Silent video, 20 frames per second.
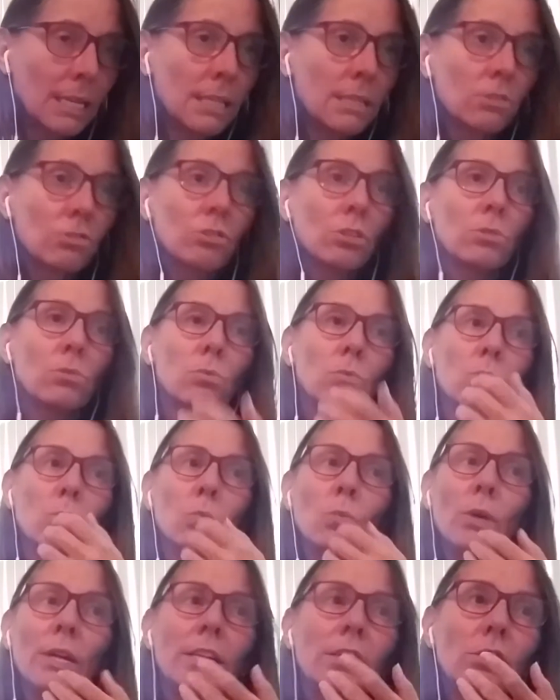So
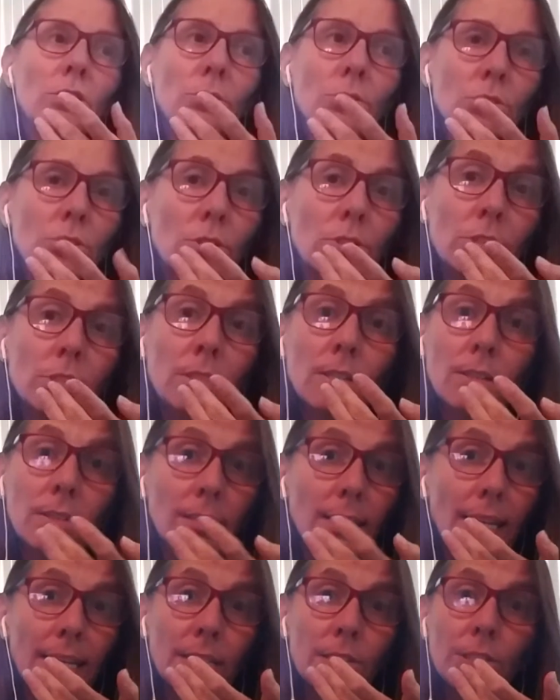when you start to
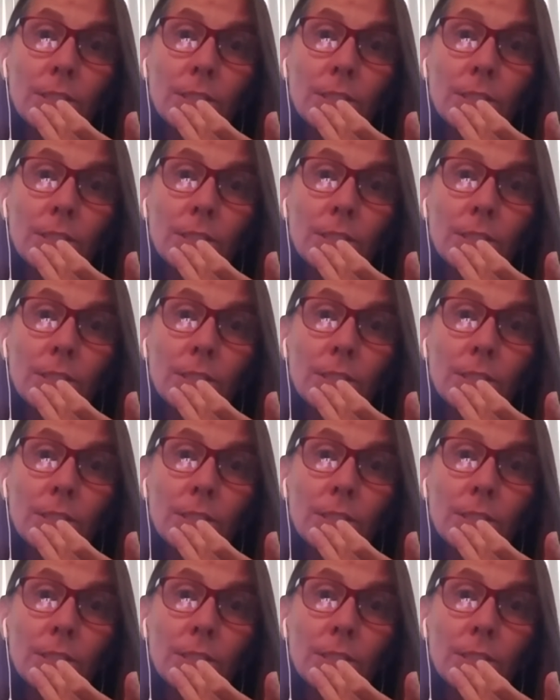cleanse,